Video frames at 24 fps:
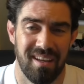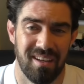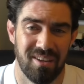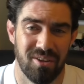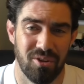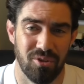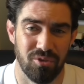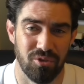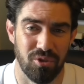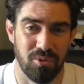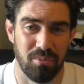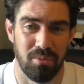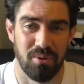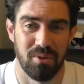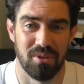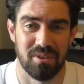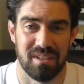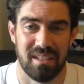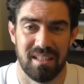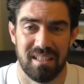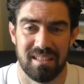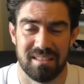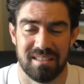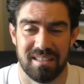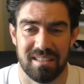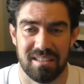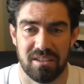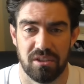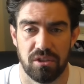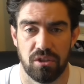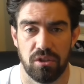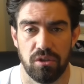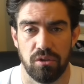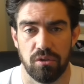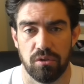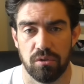
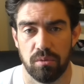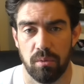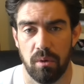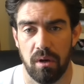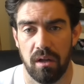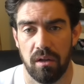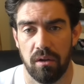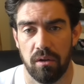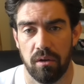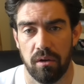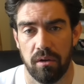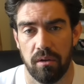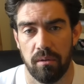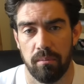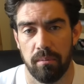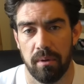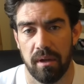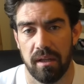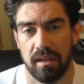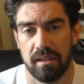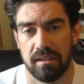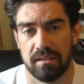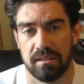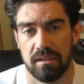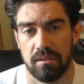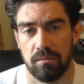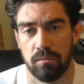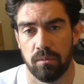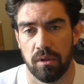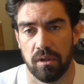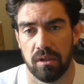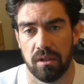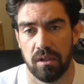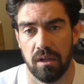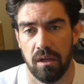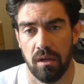the players didn't
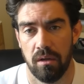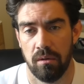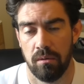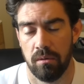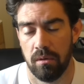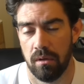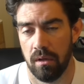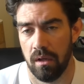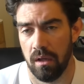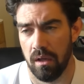want to go.